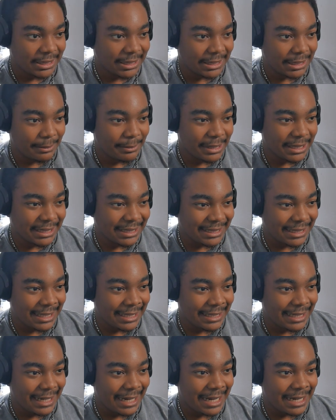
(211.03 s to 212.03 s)
somebody
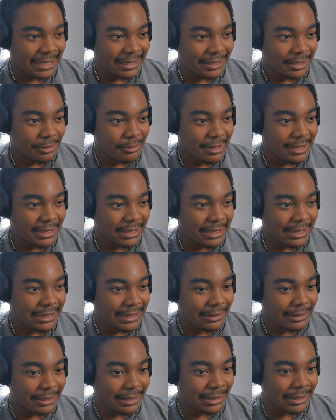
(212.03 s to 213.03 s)
said they had no idea
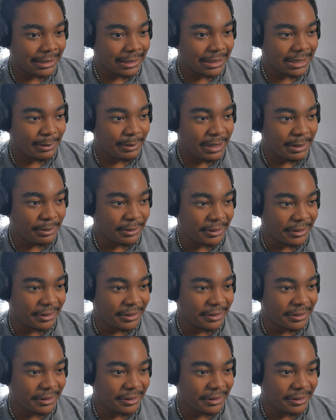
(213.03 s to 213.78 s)
you could talk to the people.